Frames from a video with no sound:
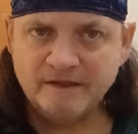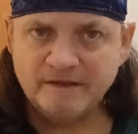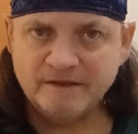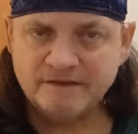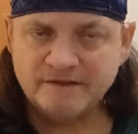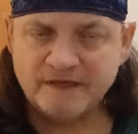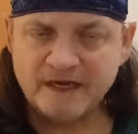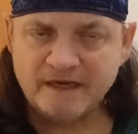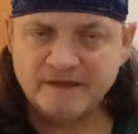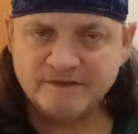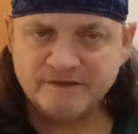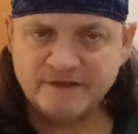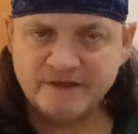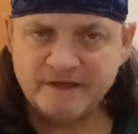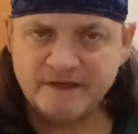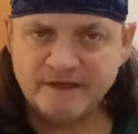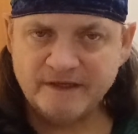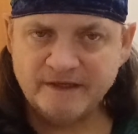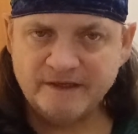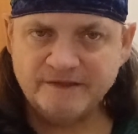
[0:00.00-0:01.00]
sound
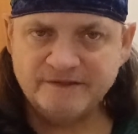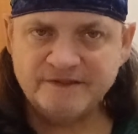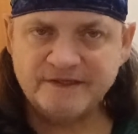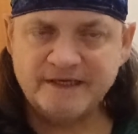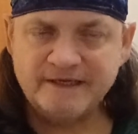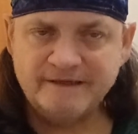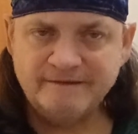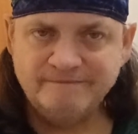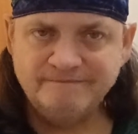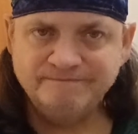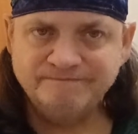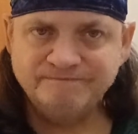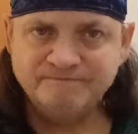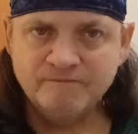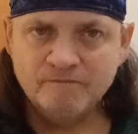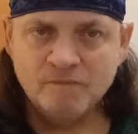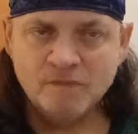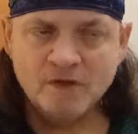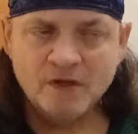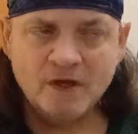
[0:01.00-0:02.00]
thing is a
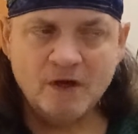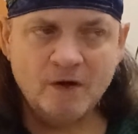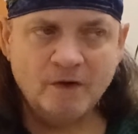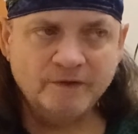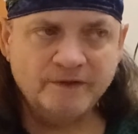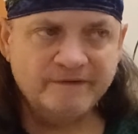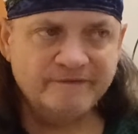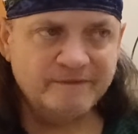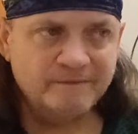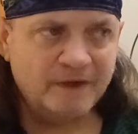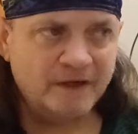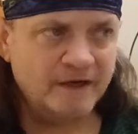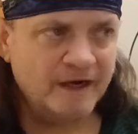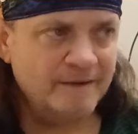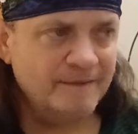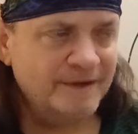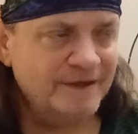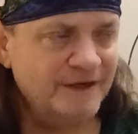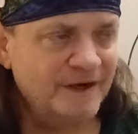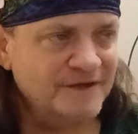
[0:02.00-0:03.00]
whole different ballgame.
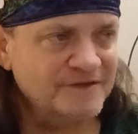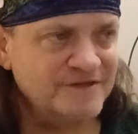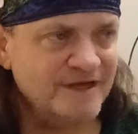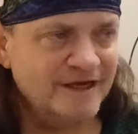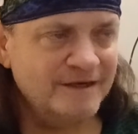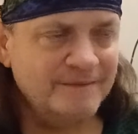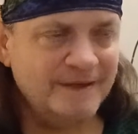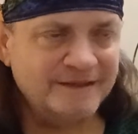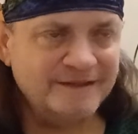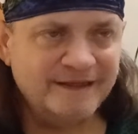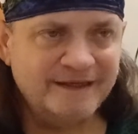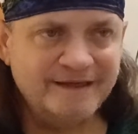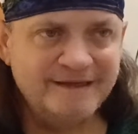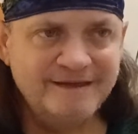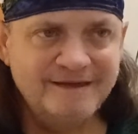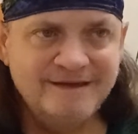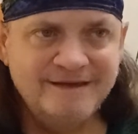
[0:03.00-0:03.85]
But I was thinking about the